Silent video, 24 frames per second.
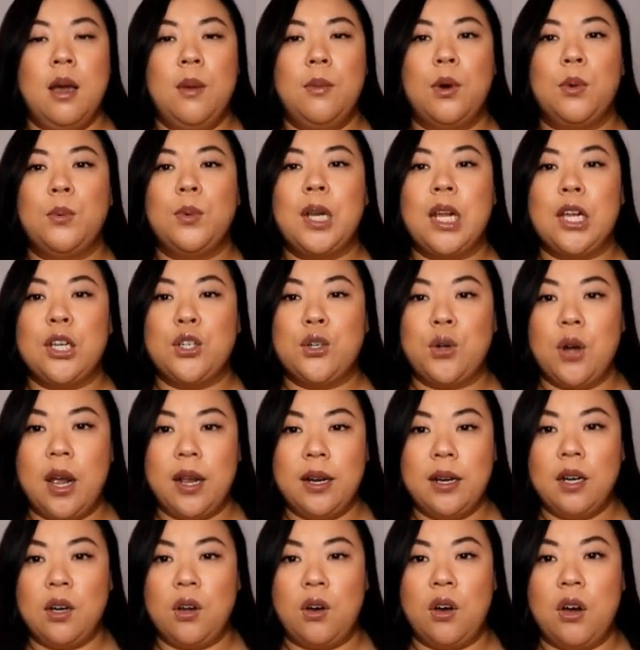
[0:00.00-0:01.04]
when I
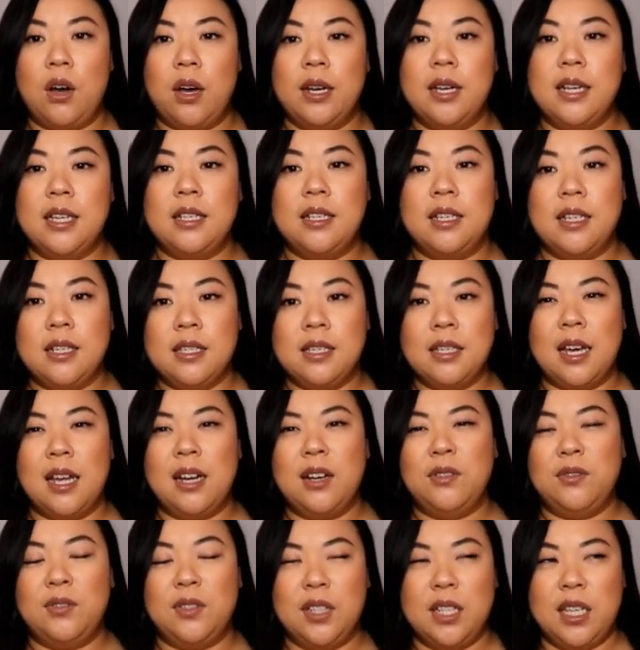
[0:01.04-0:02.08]
tried it on, it does
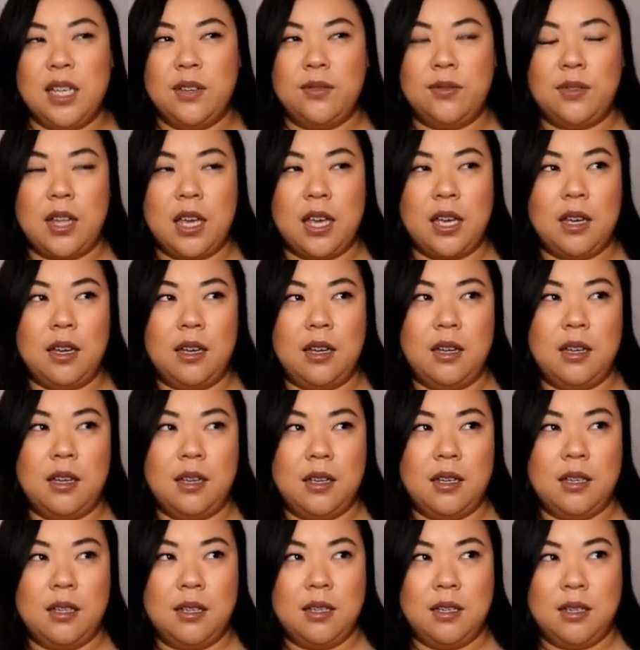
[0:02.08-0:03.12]
kind of leave like
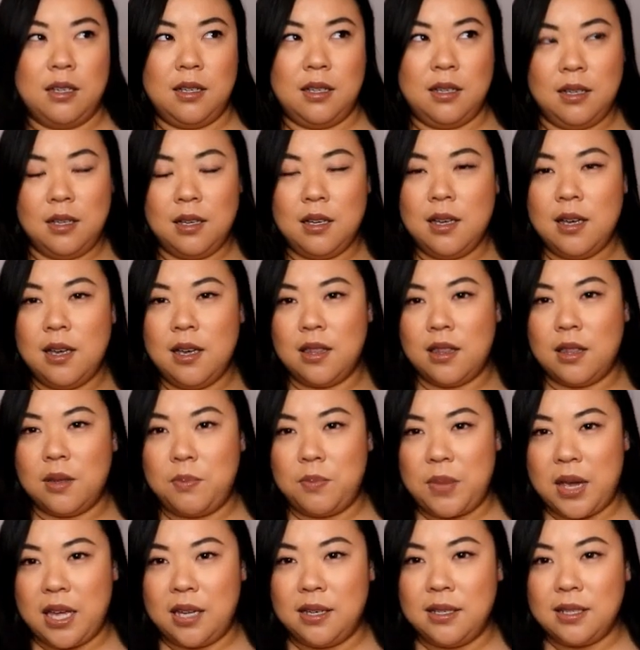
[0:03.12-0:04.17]
a, the
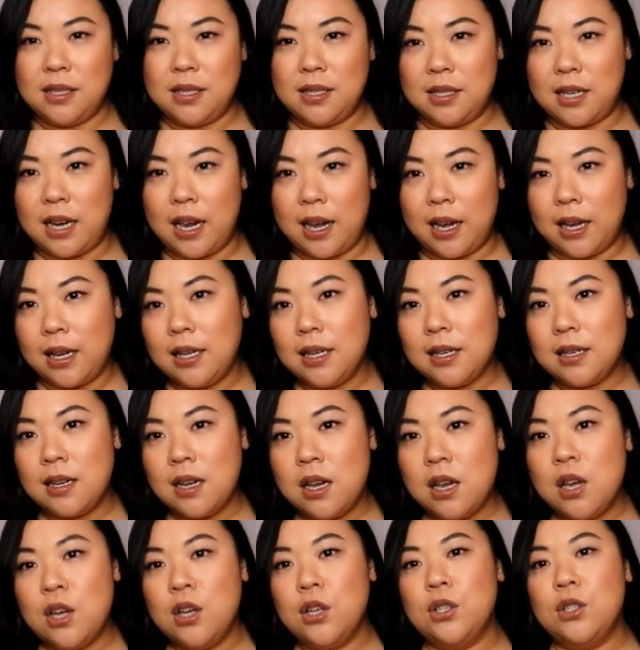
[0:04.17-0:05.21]
band is tight,
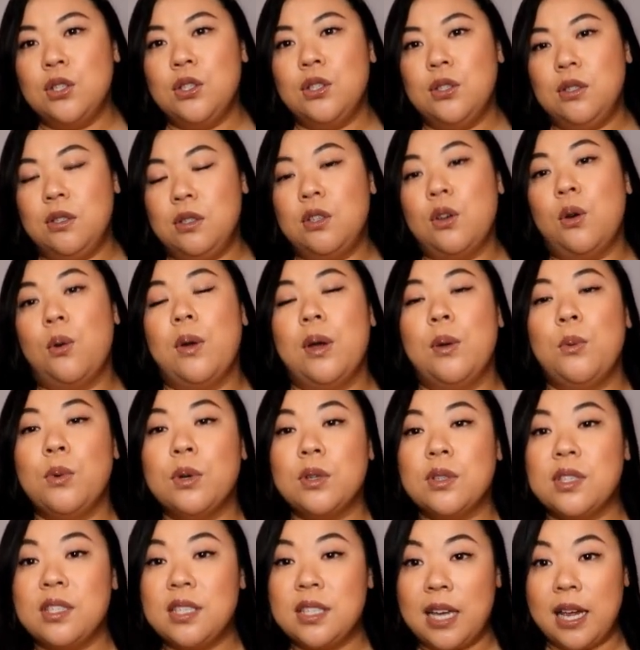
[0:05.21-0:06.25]
so it
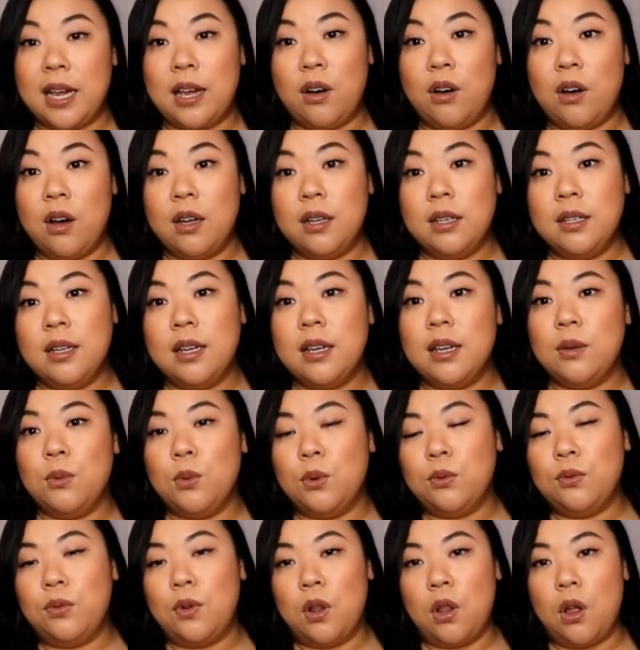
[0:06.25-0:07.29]
will stay on, it
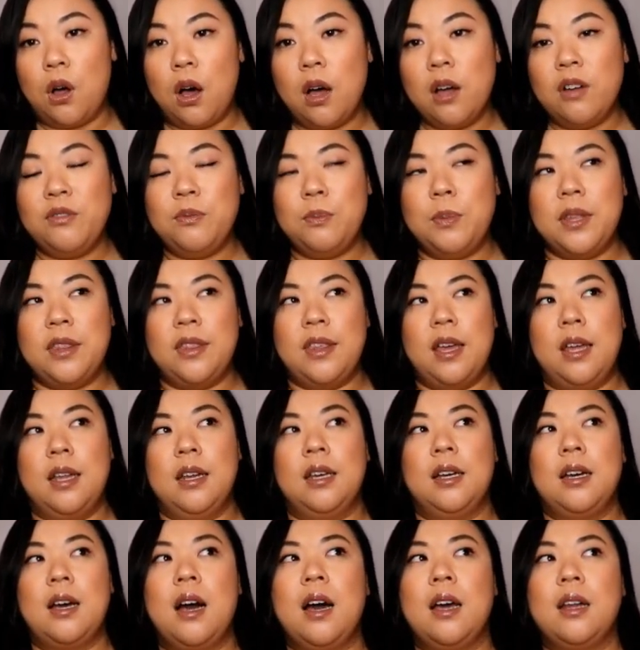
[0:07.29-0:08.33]
won't fall off, but then
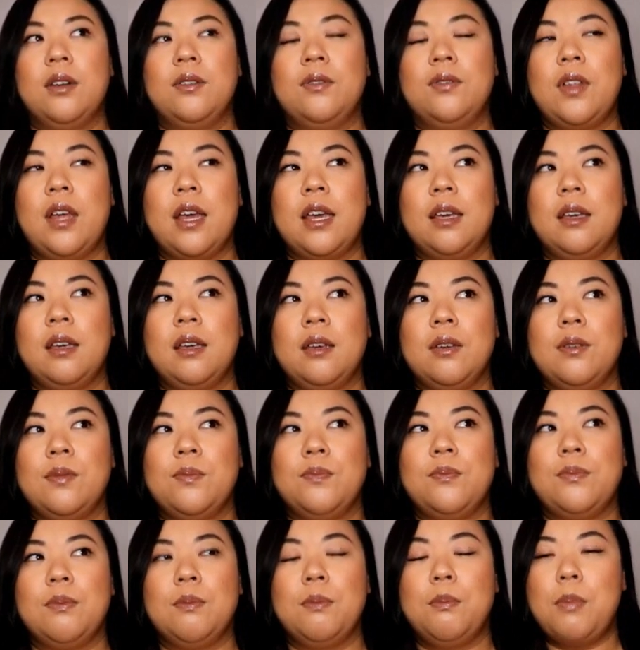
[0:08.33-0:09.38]
it kind of like
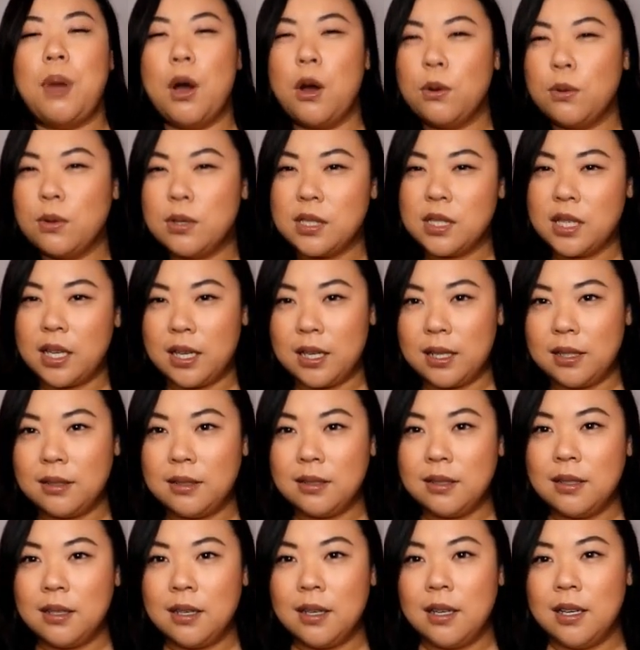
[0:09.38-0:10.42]
pokes
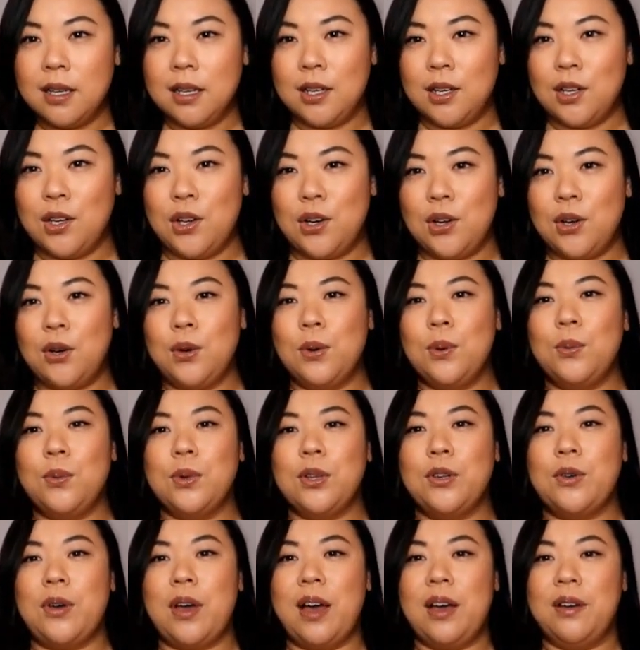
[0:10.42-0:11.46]
in, you know,
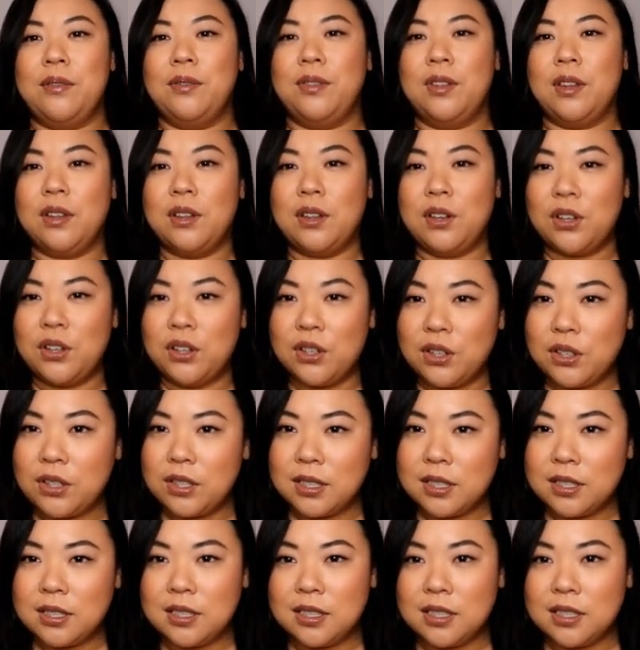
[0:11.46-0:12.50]
when you have the little